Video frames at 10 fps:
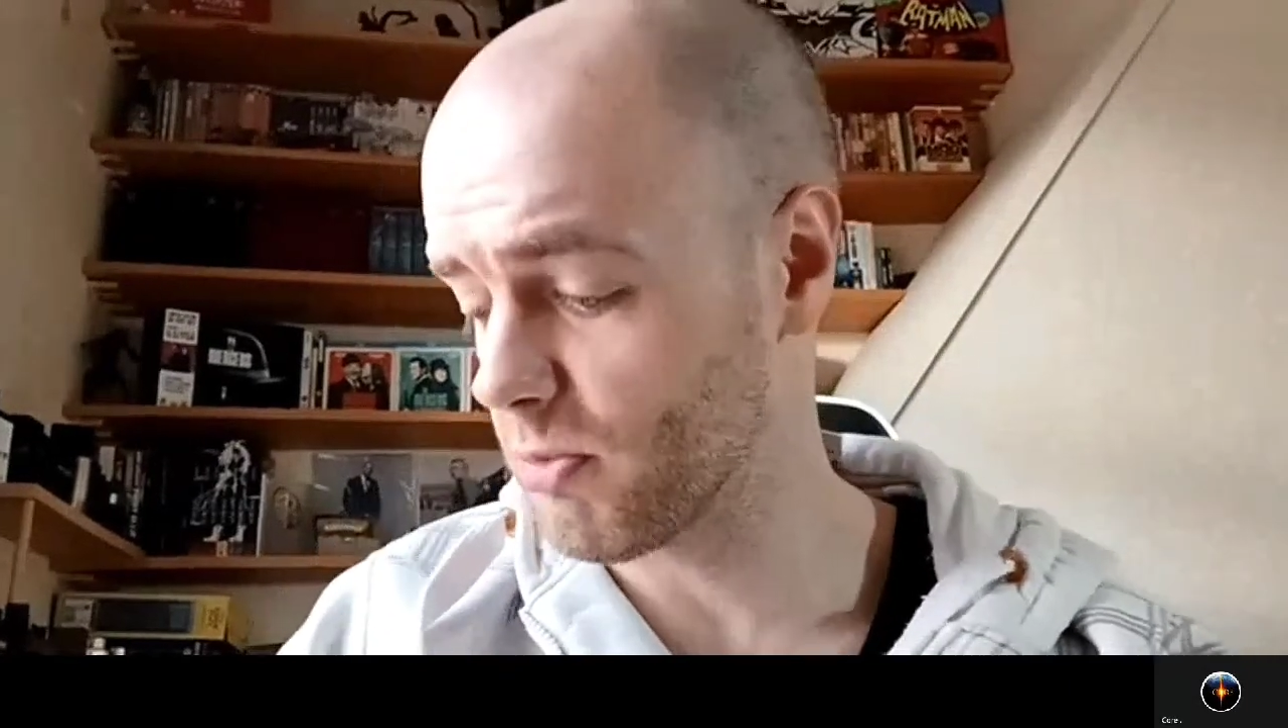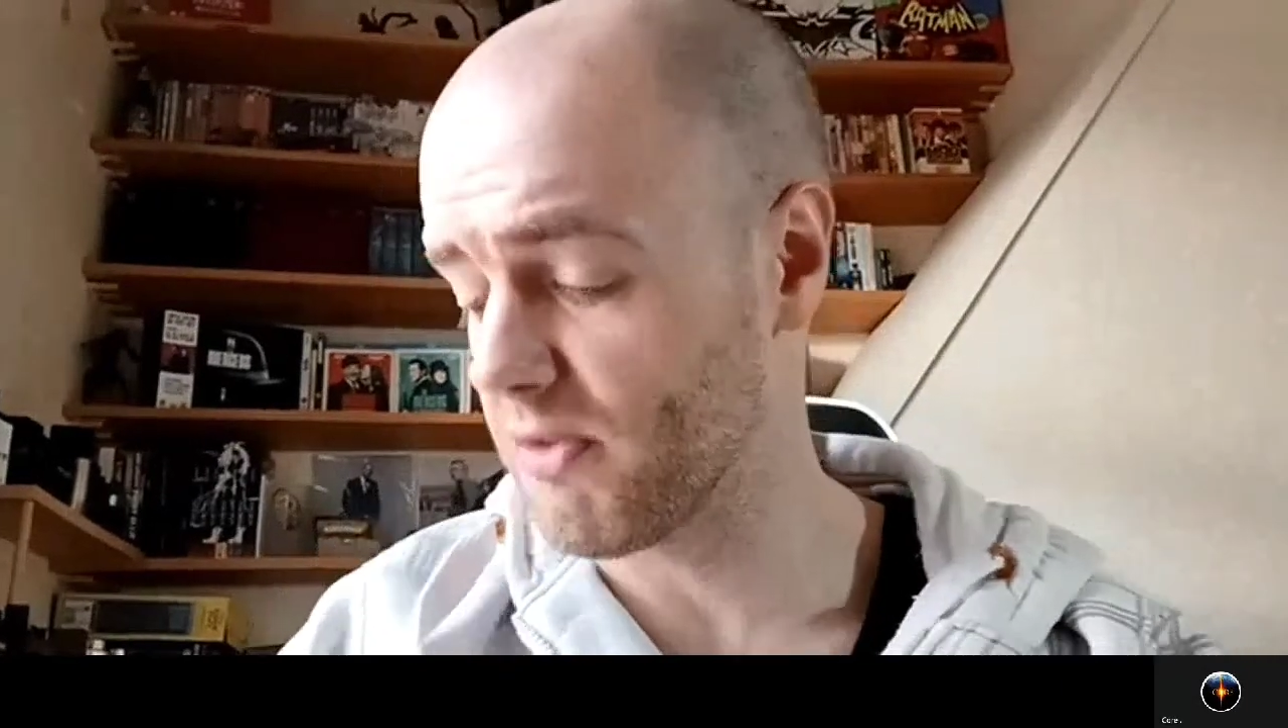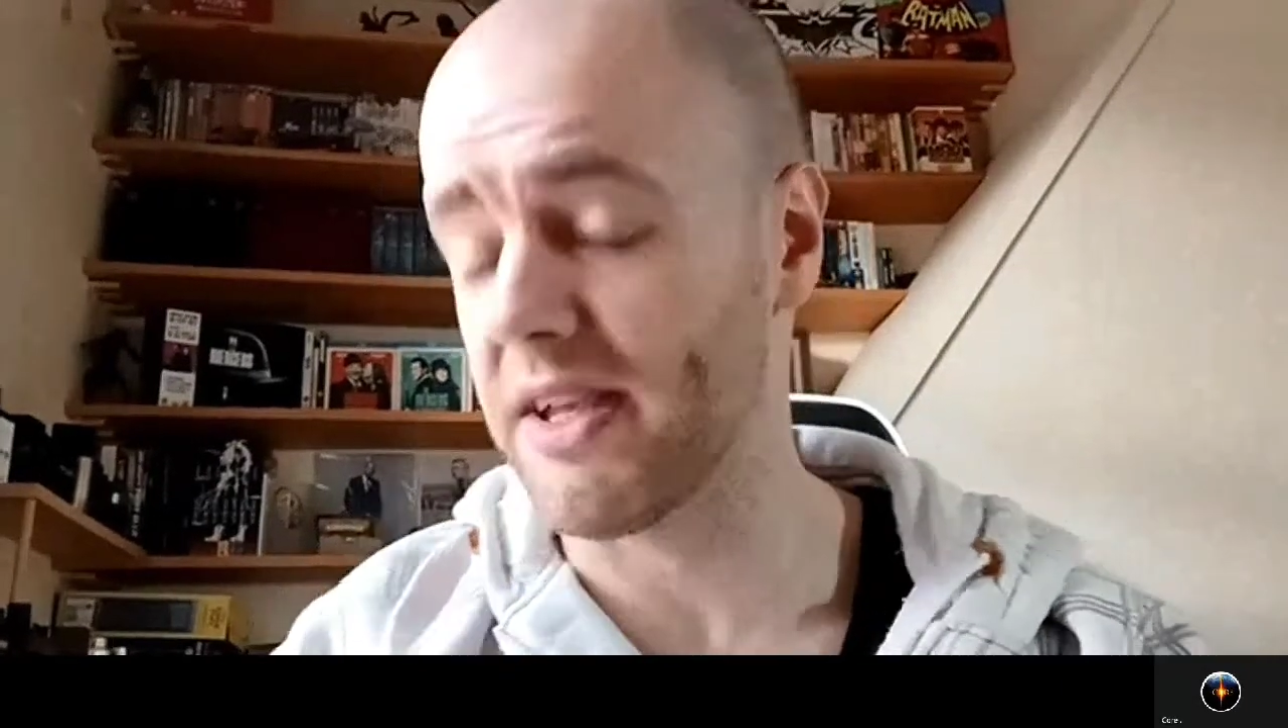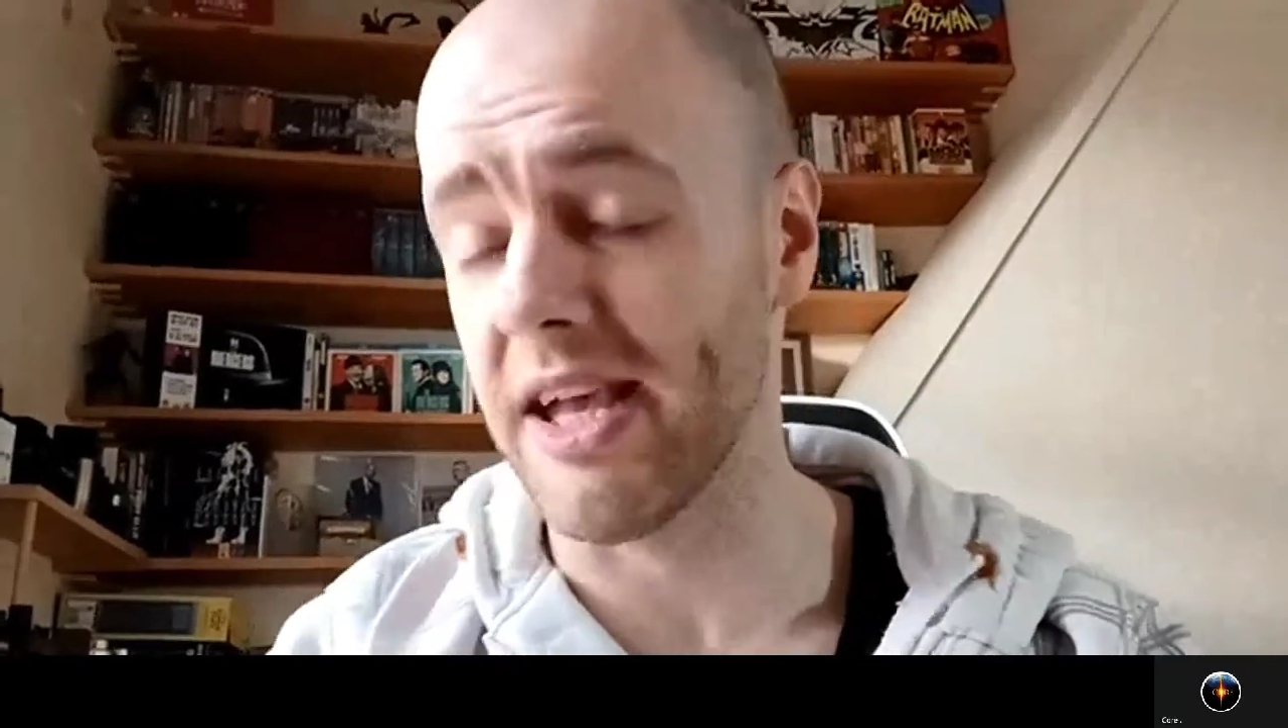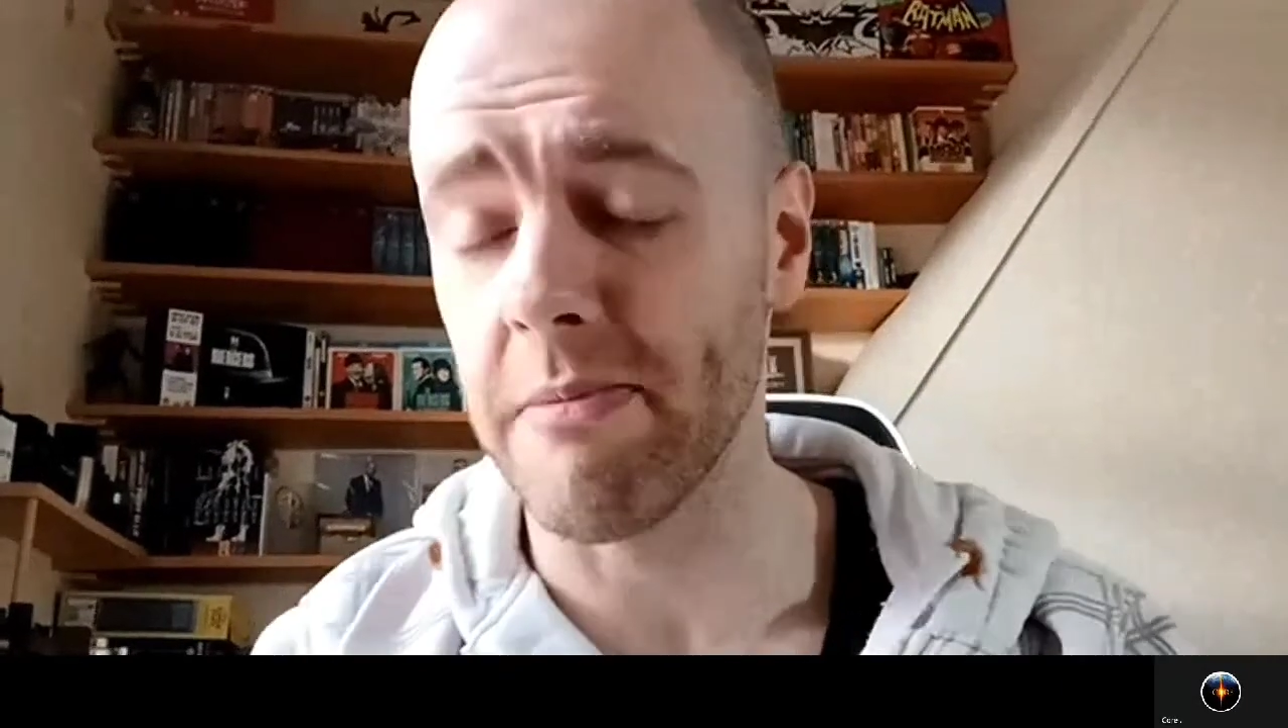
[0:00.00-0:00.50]
some
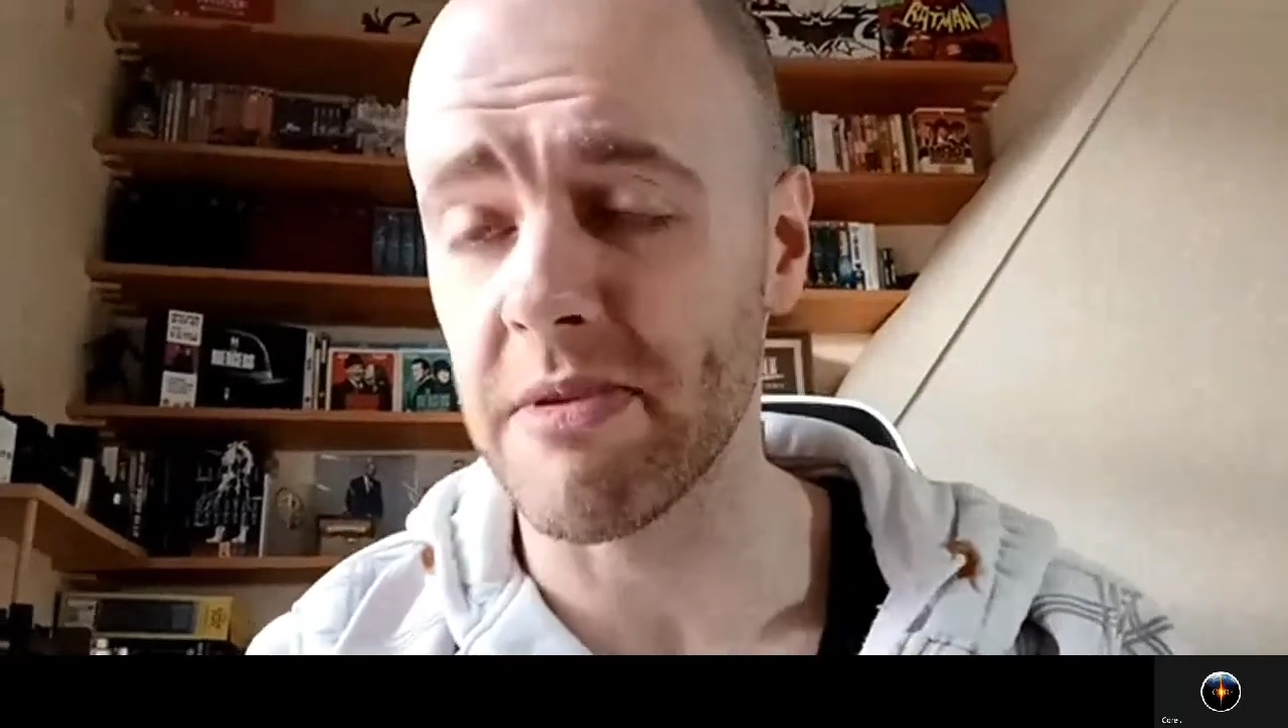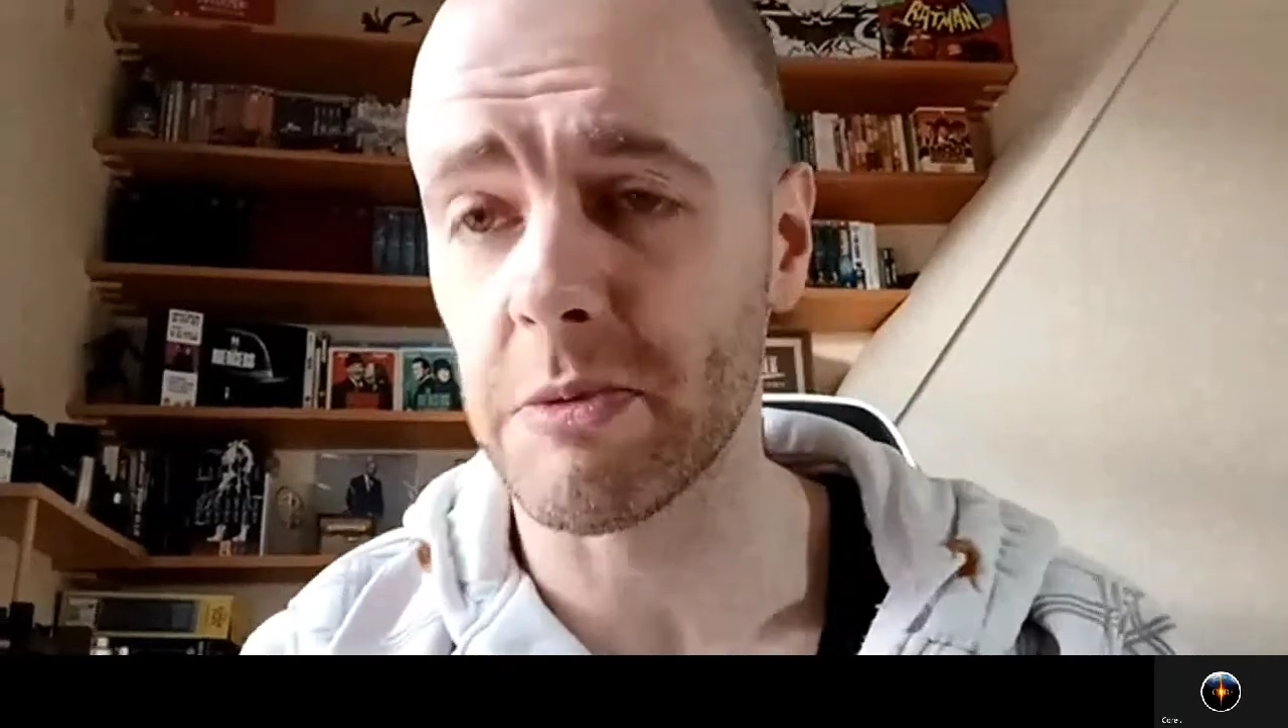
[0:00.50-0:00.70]
other games,